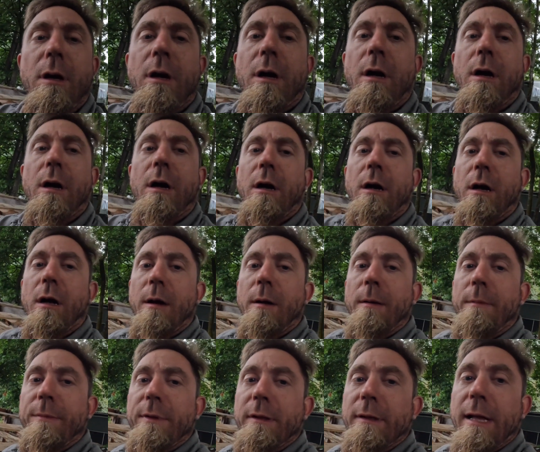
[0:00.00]

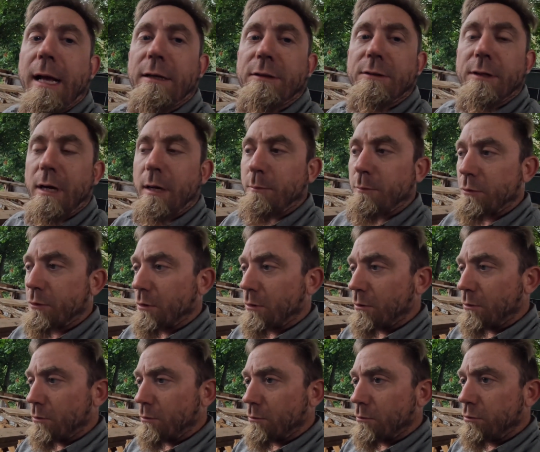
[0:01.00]
than last time.
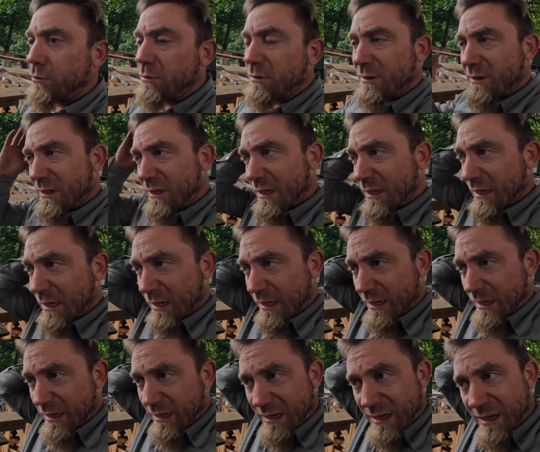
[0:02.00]
So
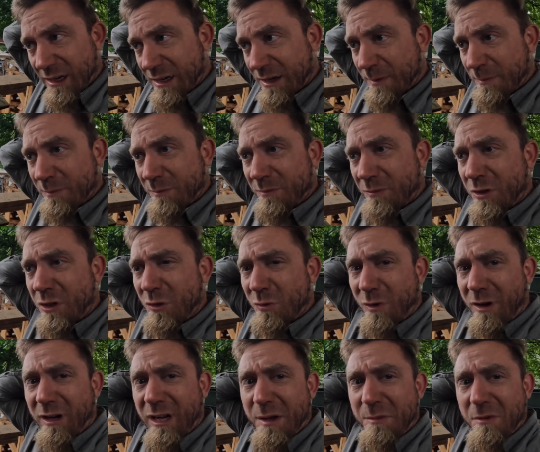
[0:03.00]
do you
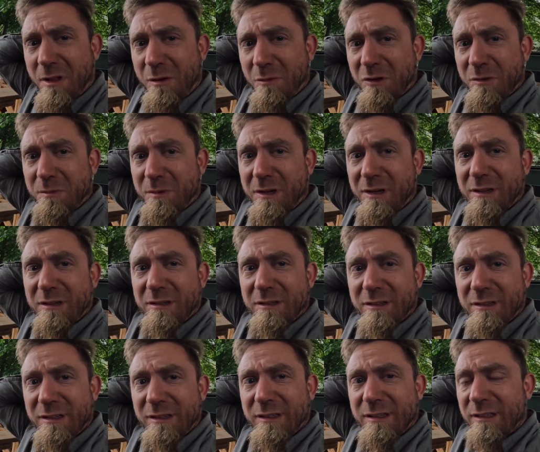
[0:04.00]
want to come along with me?
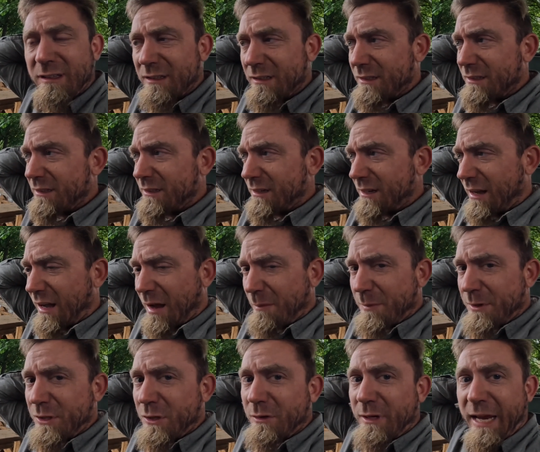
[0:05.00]
I
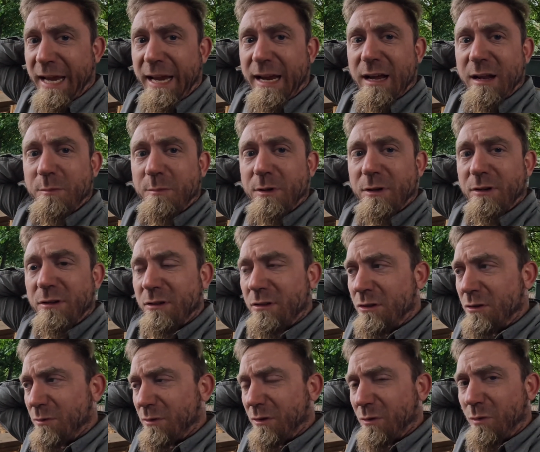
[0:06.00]
mean, you can, but do
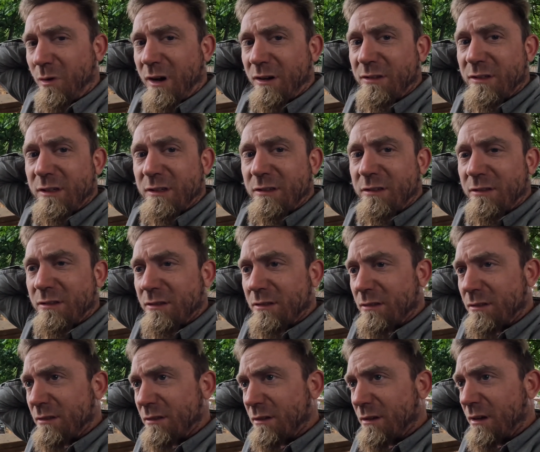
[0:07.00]
you want to watch this?
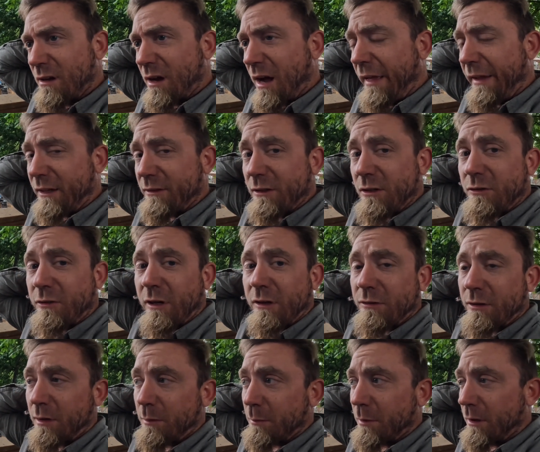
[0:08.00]
I think it's
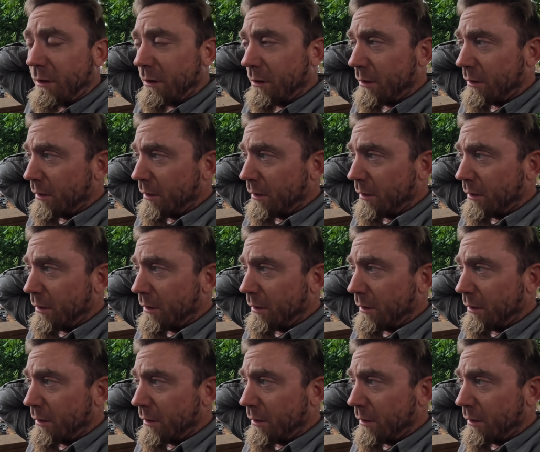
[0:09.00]
interesting, but